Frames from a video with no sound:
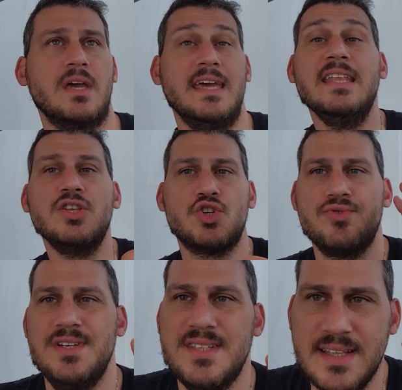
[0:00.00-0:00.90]

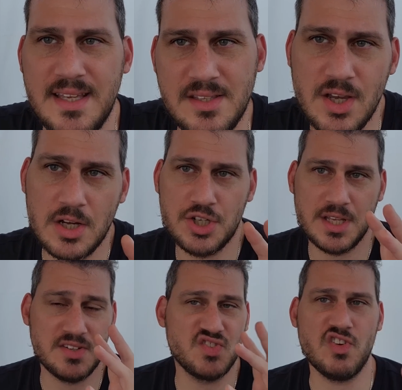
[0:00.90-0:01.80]
industries that they touched
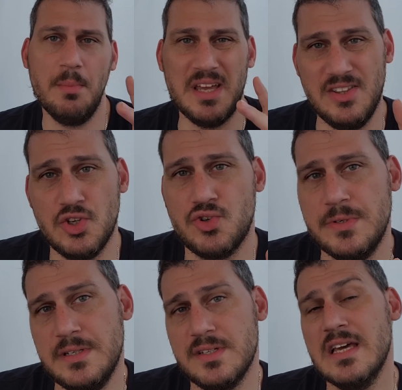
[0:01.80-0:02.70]
and
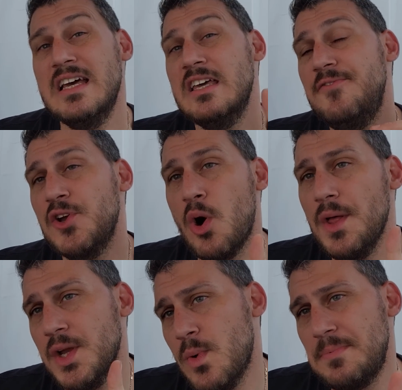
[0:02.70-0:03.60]
sub-industries. If you go
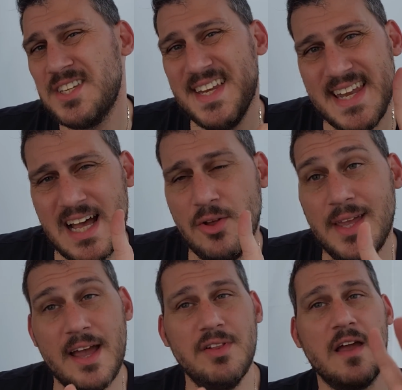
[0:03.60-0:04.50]
on their website now,
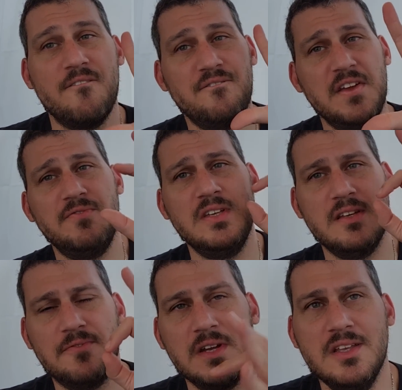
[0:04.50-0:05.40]
they have like 50
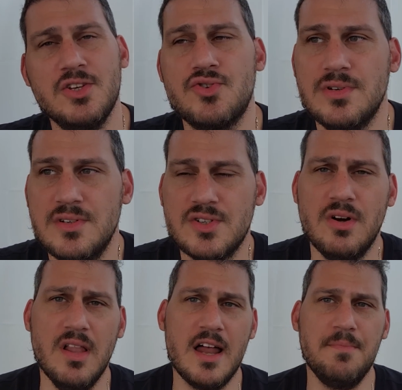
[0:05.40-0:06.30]
different industries. So
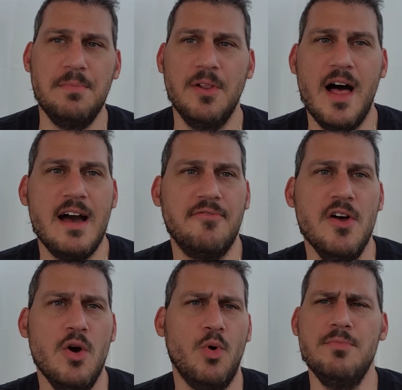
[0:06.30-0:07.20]
a lot of people laugh.
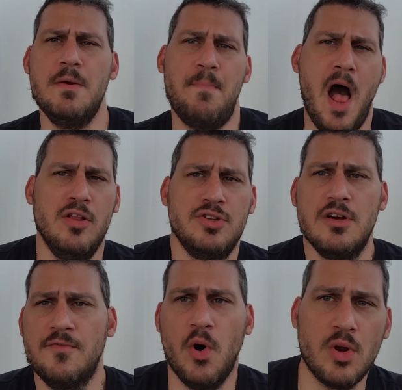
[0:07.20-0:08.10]
What do you mean
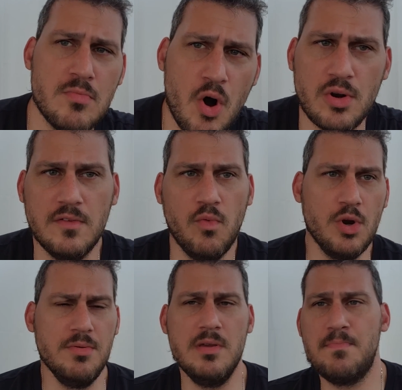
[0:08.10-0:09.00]
Palantir for automotive? What
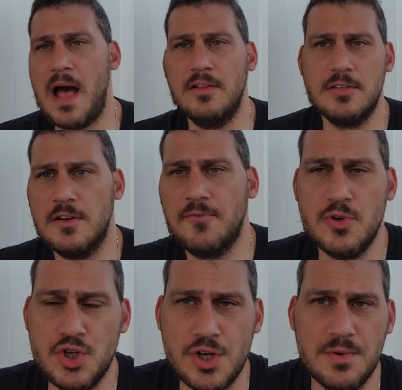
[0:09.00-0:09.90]
do you mean Palantir for
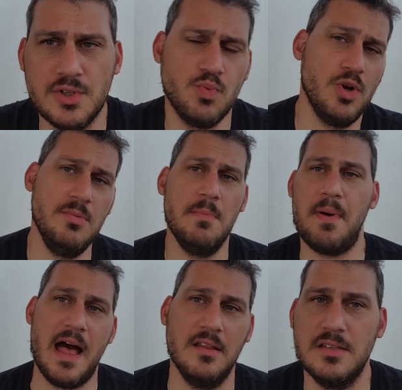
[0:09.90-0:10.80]
insurance? What do you mean
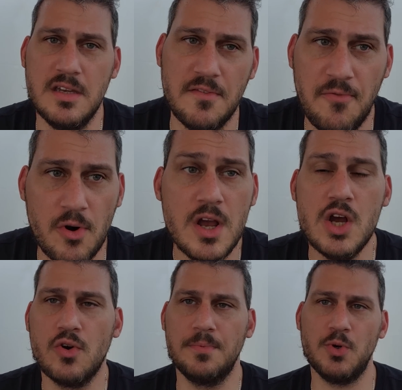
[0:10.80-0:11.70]
Palantir for
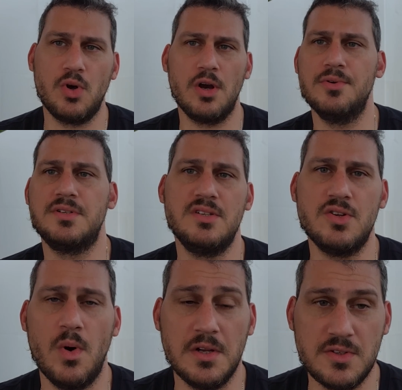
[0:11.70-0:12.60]
cryptocurrency,
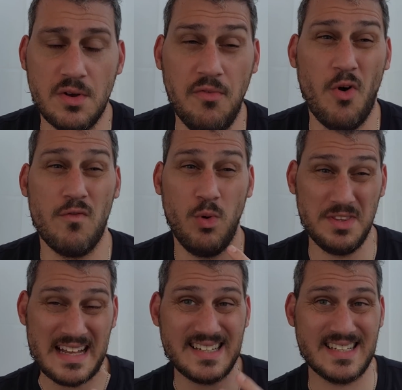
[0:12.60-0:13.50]
so on and so forth? Well,
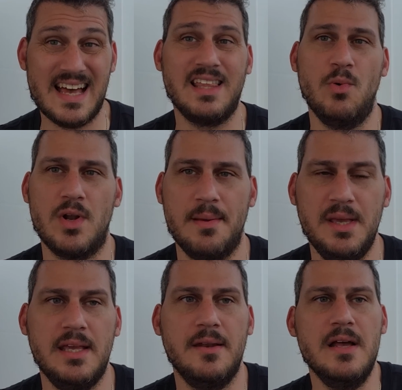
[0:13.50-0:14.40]
that's exactly what I
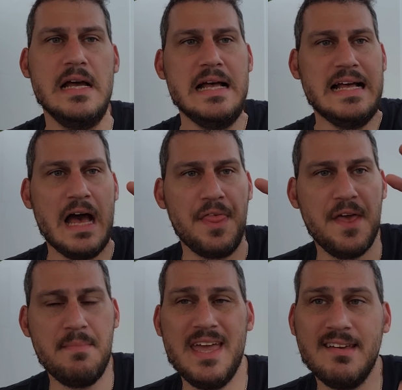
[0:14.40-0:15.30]
mean.
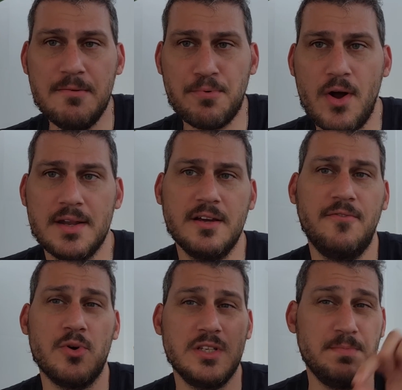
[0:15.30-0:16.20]
They make a product
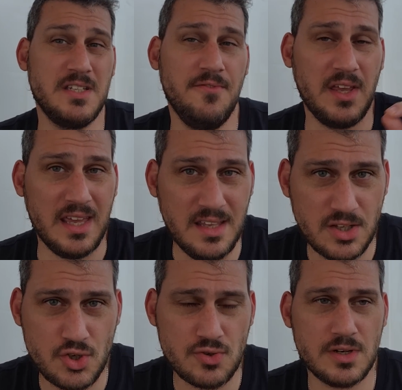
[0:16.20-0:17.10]
for a specific
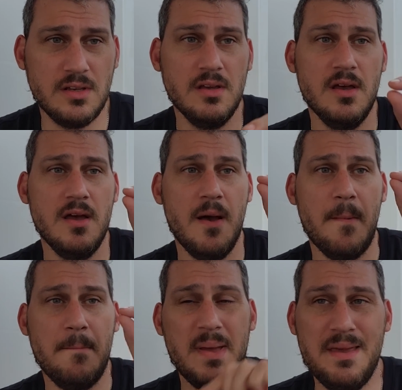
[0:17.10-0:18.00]
industry,
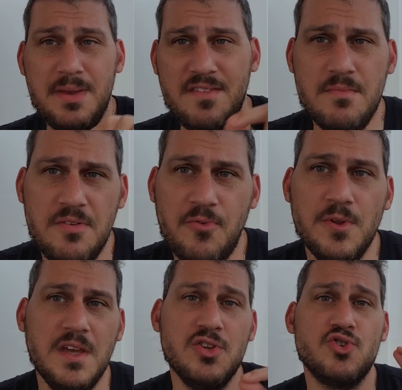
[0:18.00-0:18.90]
maybe even before
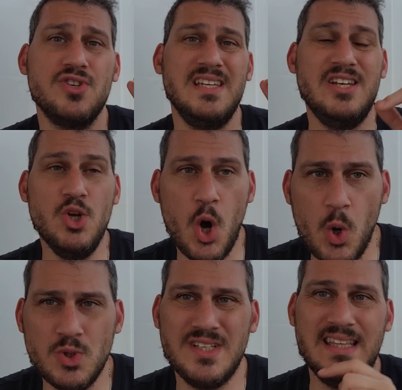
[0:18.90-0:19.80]
the industry
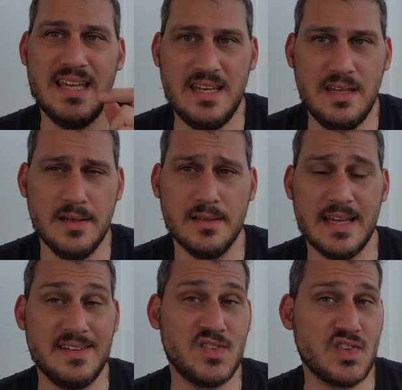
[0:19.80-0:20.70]
knows that they need it.
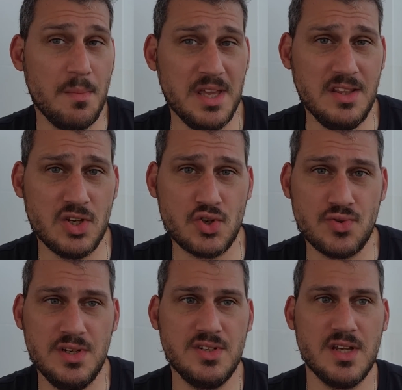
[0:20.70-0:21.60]
And some
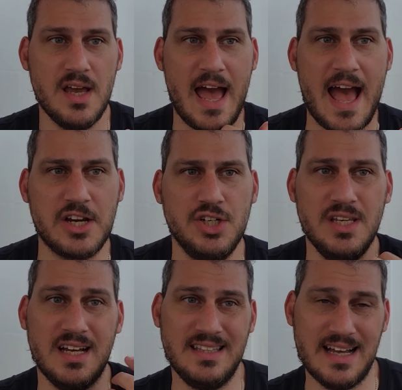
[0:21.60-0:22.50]
industries
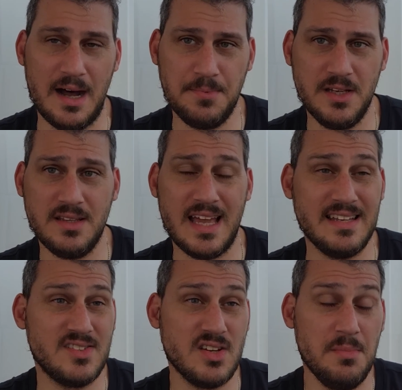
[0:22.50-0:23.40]
actually adopt it
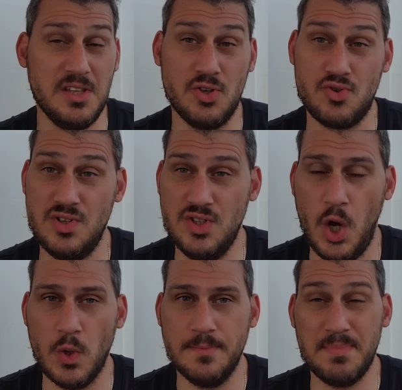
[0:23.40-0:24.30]
and some industries
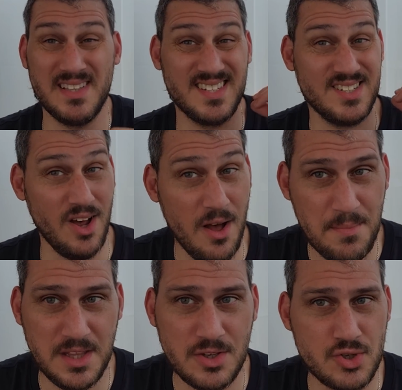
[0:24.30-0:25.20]
don't. But
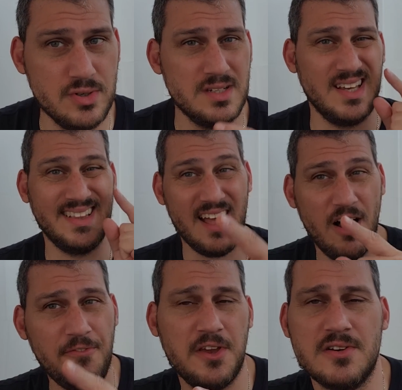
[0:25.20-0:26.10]
some industries, like the
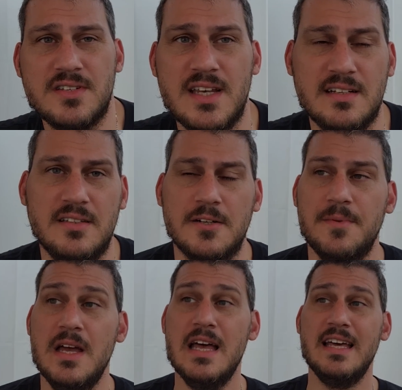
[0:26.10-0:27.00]
healthcare sector,
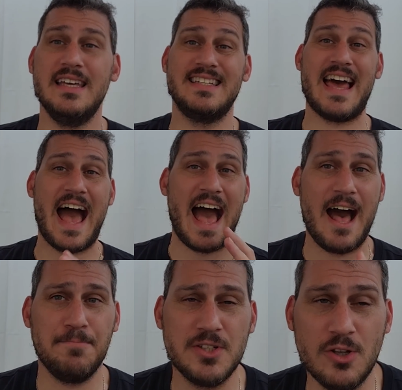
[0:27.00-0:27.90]
is
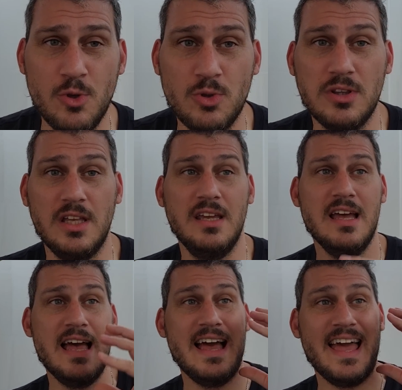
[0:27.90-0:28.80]
absolutely
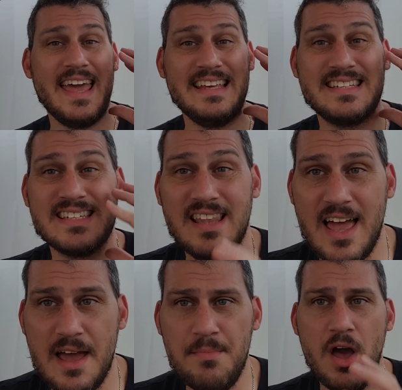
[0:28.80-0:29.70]
a
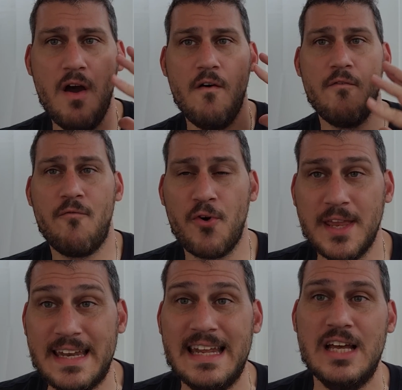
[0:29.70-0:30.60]
slam
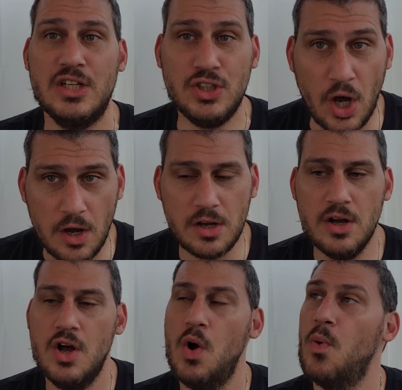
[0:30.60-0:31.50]
freaking dunk
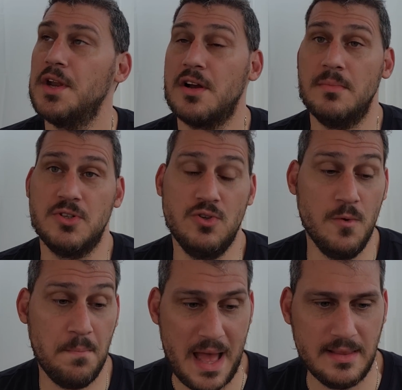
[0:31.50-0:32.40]
when it comes
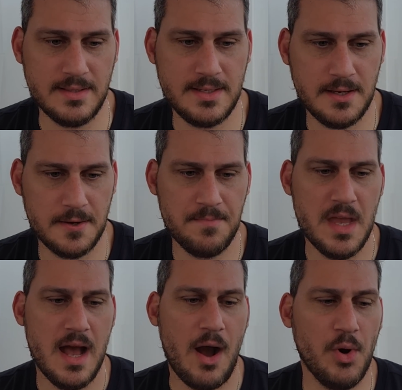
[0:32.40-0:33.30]
to Palantir.
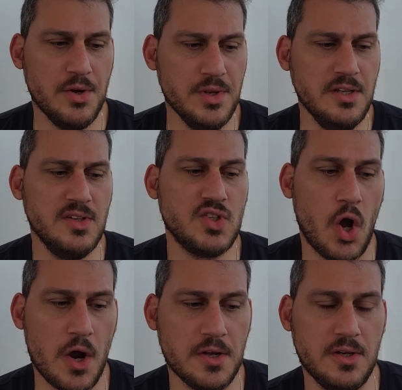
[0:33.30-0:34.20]
I want to read you this
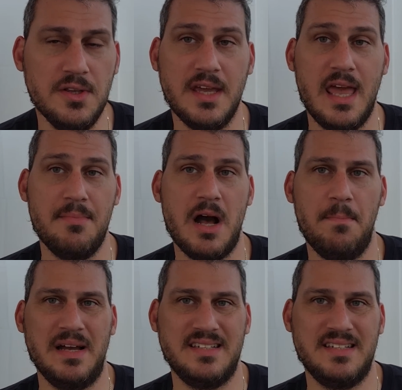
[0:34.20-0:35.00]
article that came out by